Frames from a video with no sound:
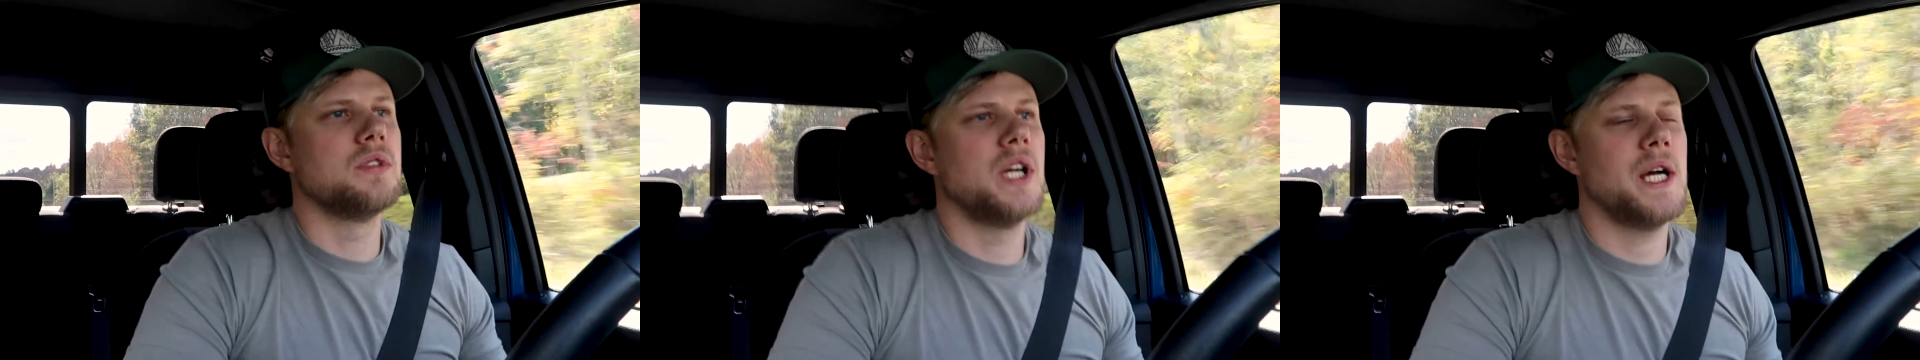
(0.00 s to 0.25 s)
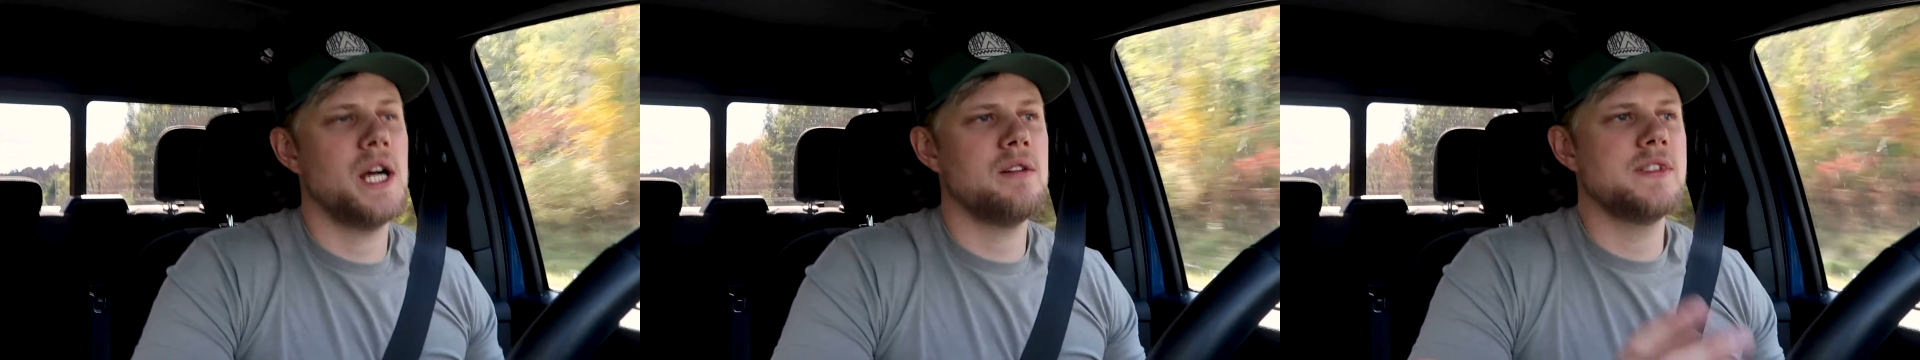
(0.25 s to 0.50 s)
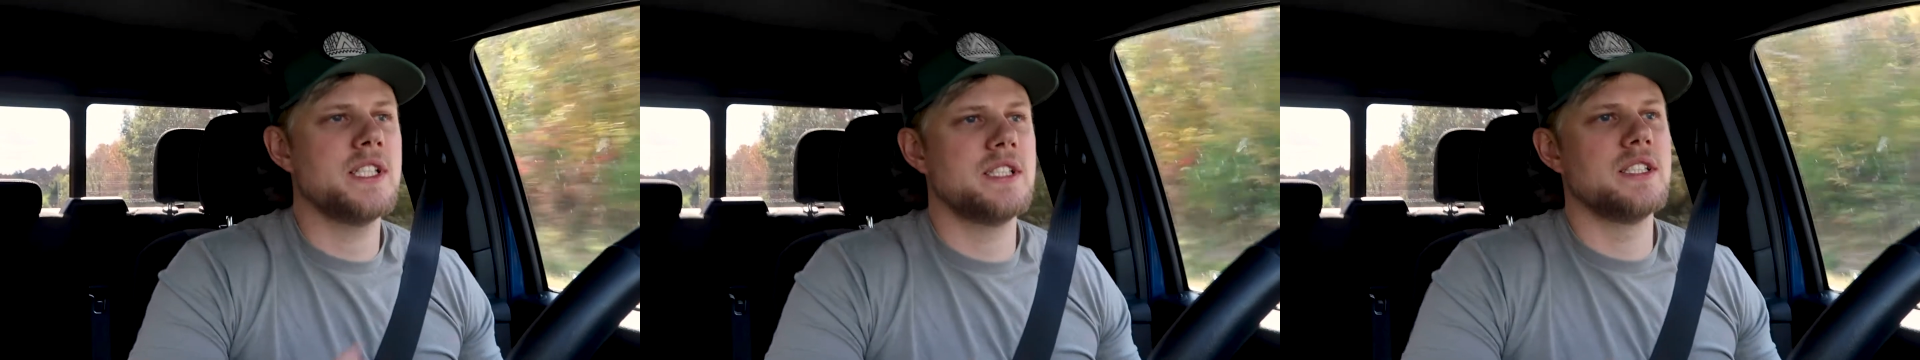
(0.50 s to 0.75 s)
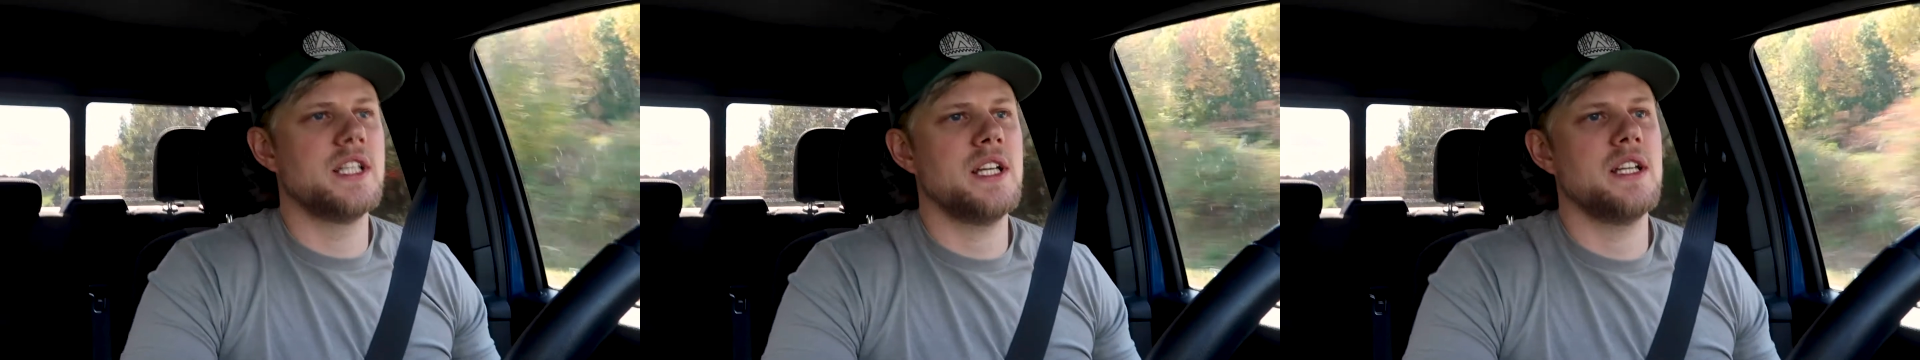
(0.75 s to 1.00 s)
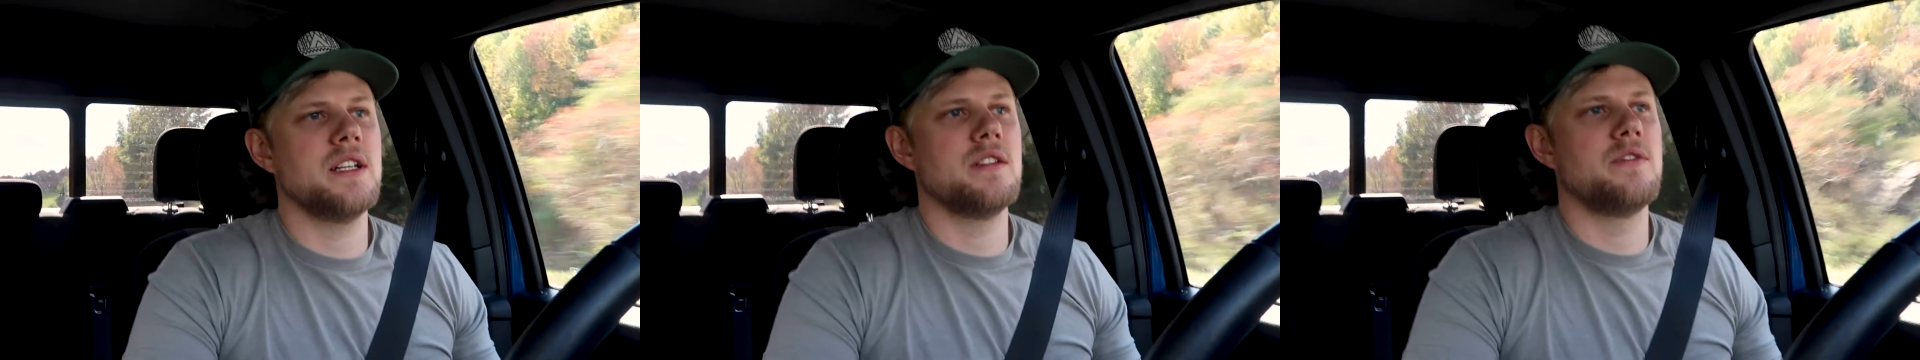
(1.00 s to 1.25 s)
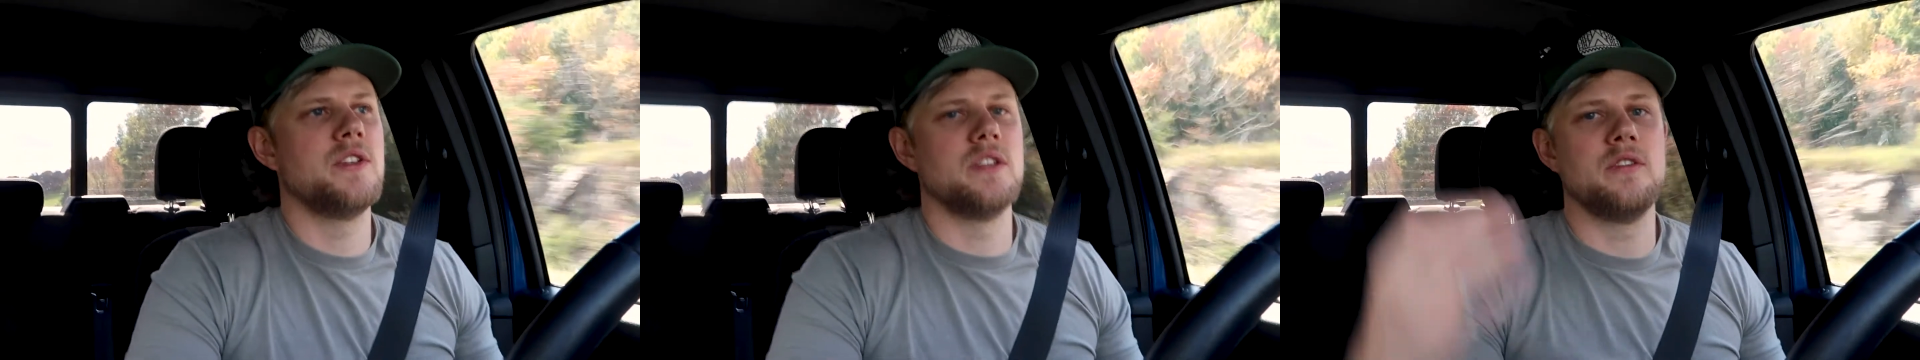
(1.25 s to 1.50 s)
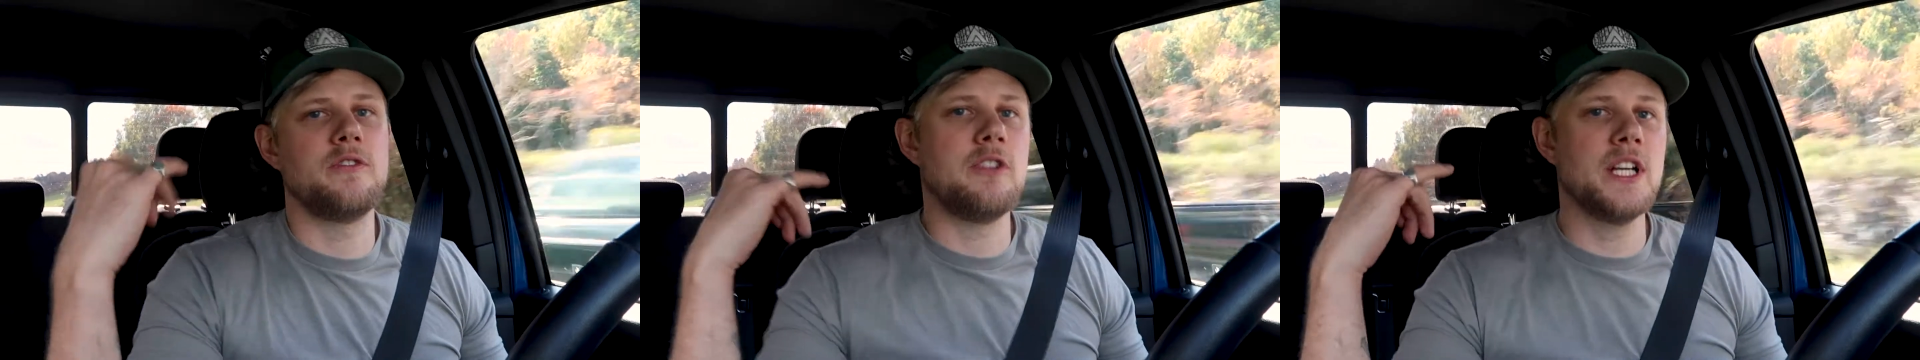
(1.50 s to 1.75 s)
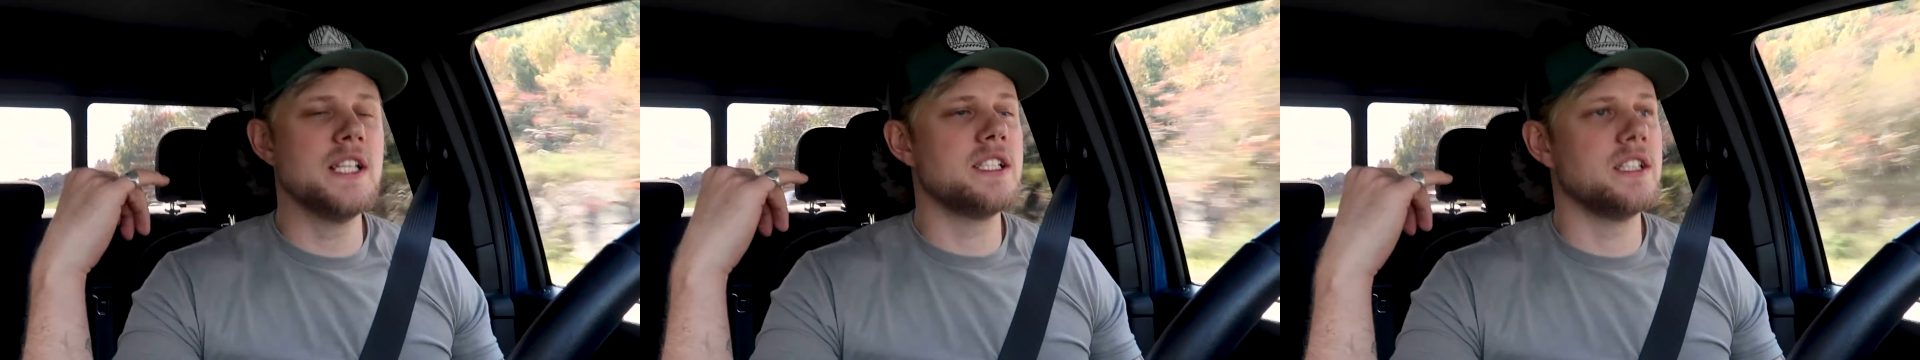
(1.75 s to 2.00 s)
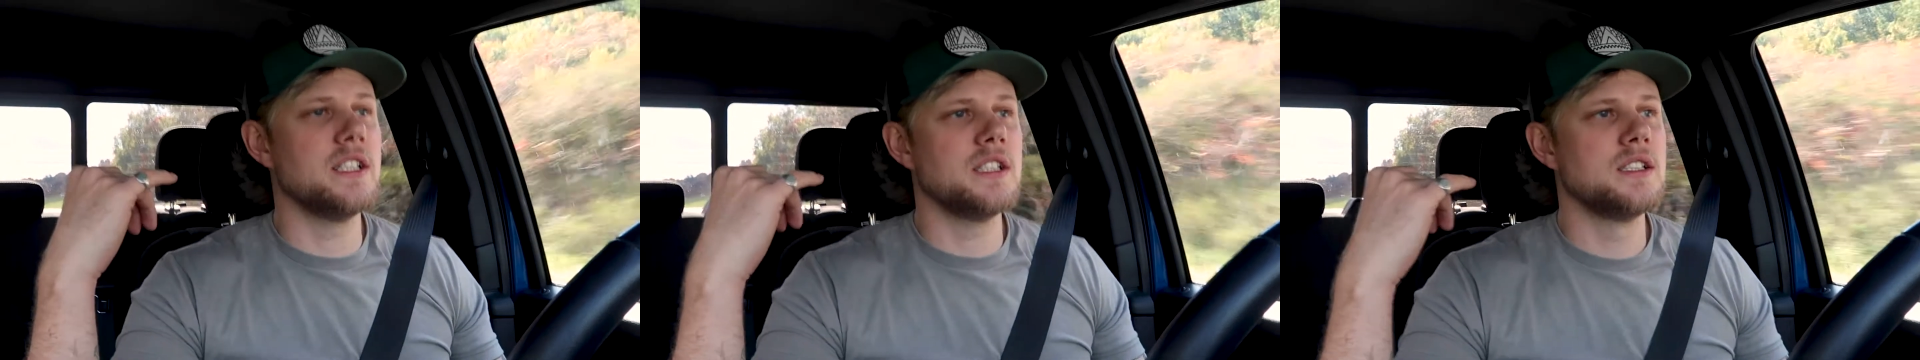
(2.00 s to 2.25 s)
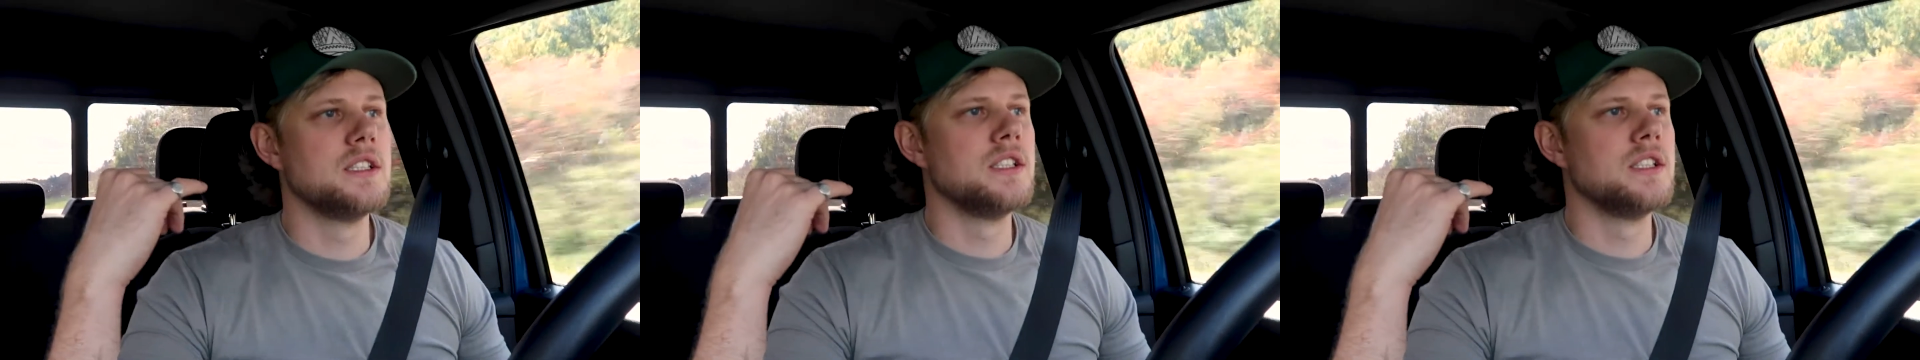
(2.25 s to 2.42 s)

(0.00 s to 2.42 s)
harvest the deer for the freezer